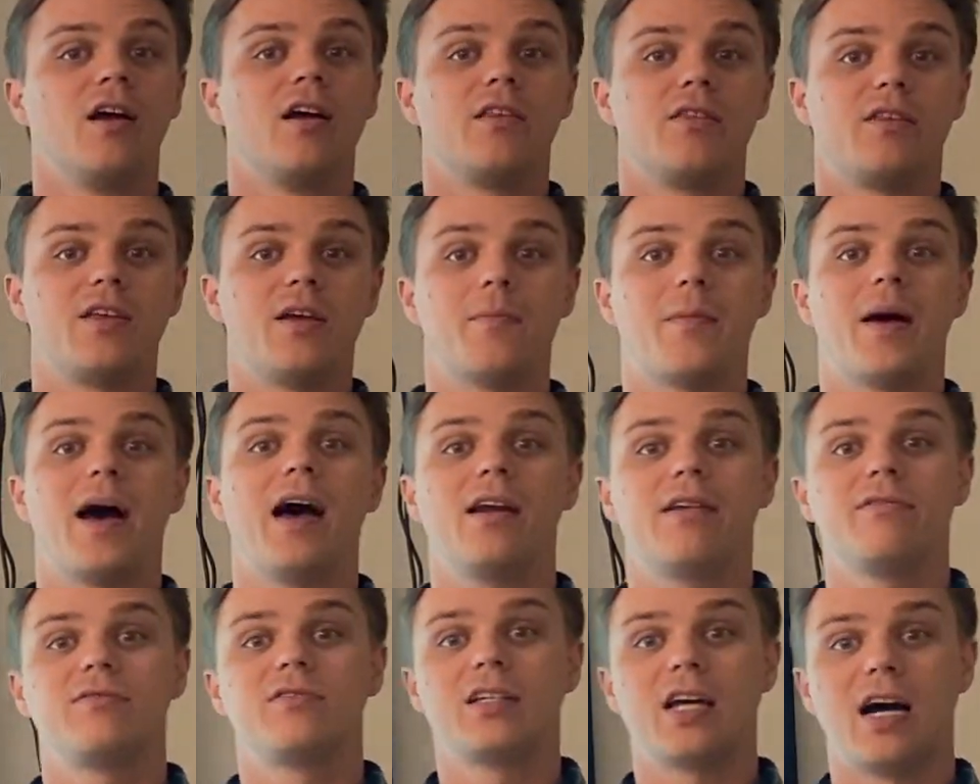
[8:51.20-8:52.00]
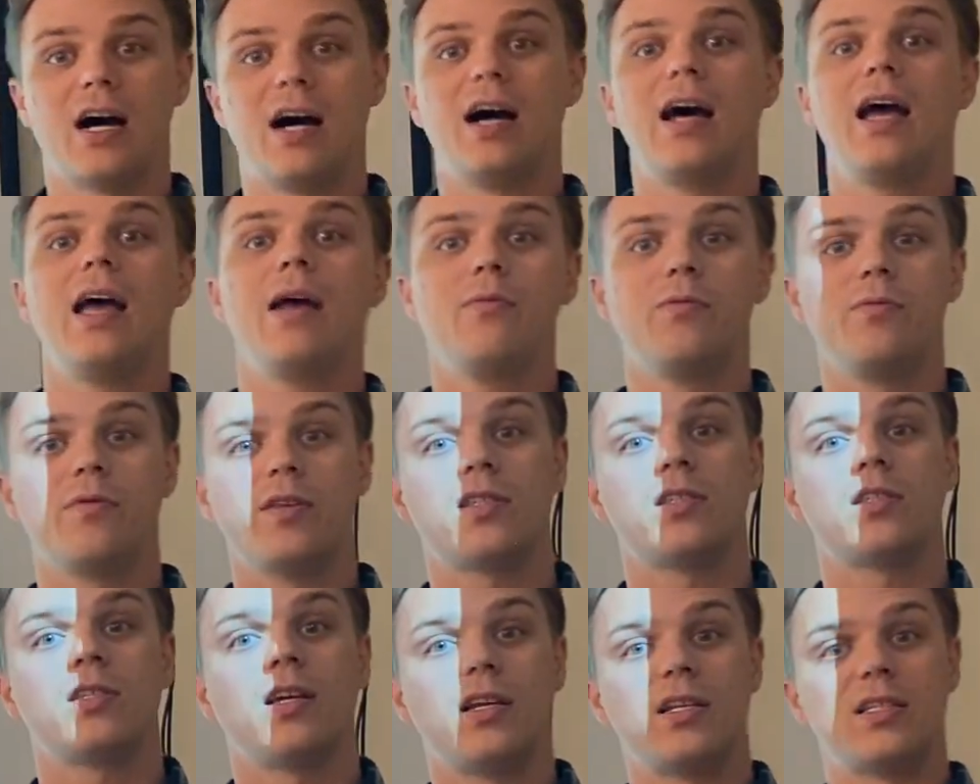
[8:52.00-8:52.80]
the amount of time the
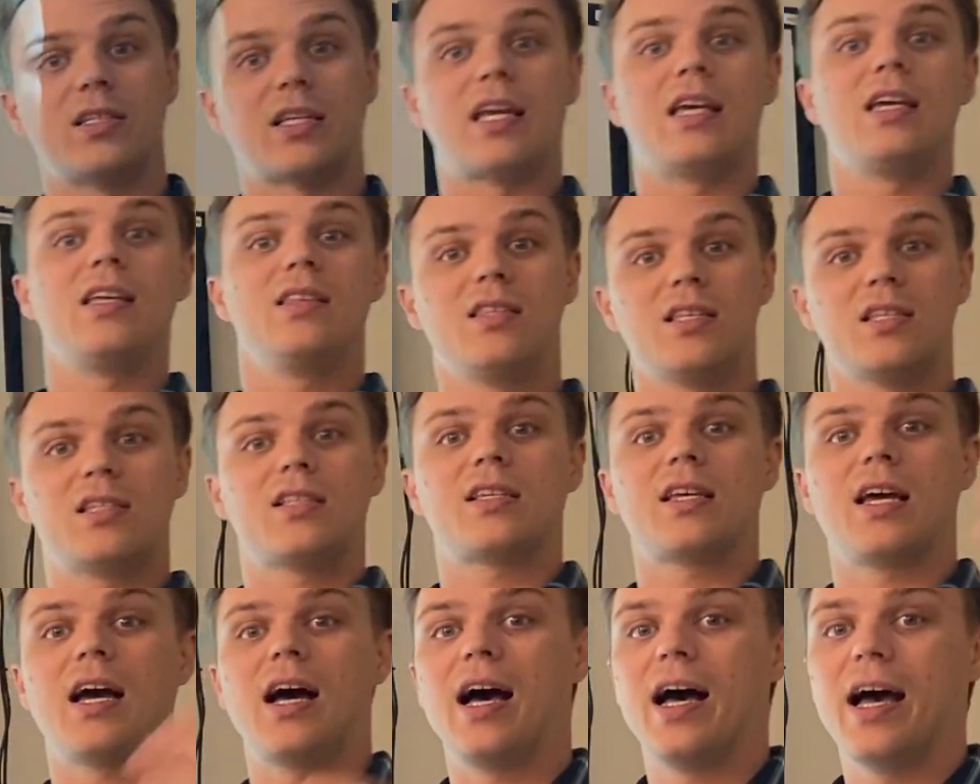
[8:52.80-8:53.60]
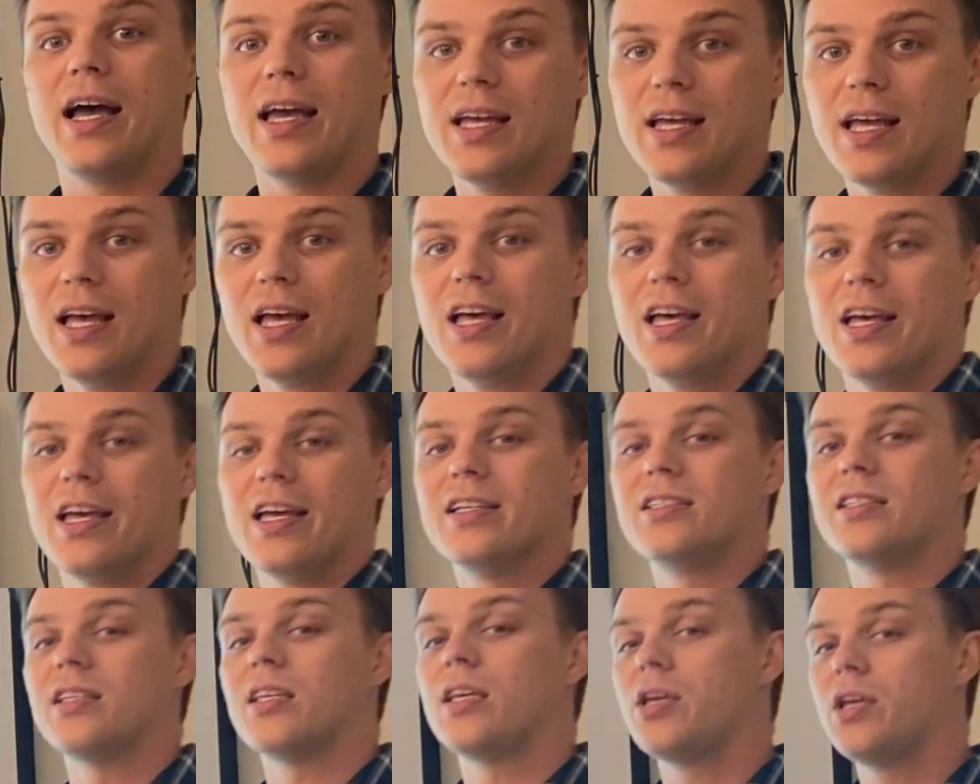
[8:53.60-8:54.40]
sun is in the sky,
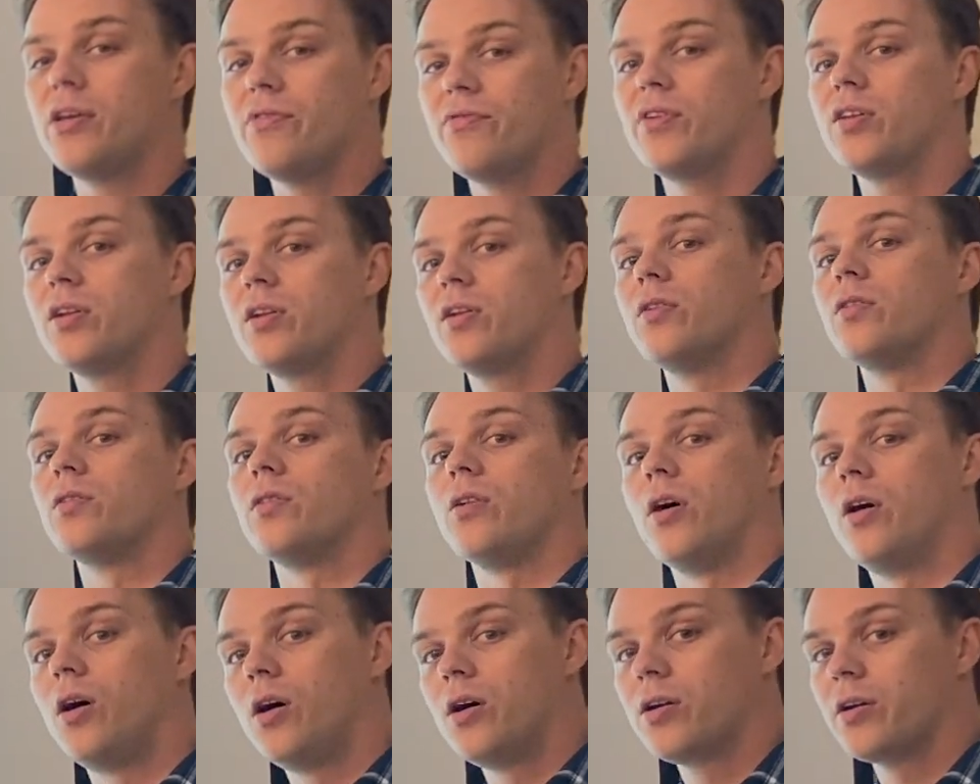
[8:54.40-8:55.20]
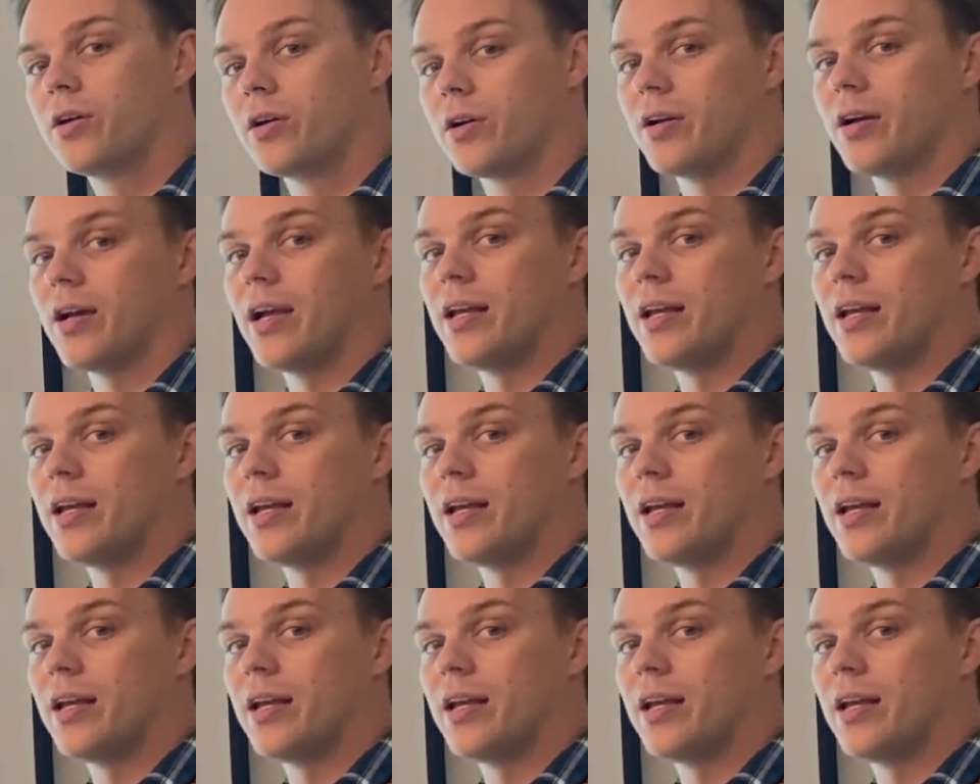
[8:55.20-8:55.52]
is even longer.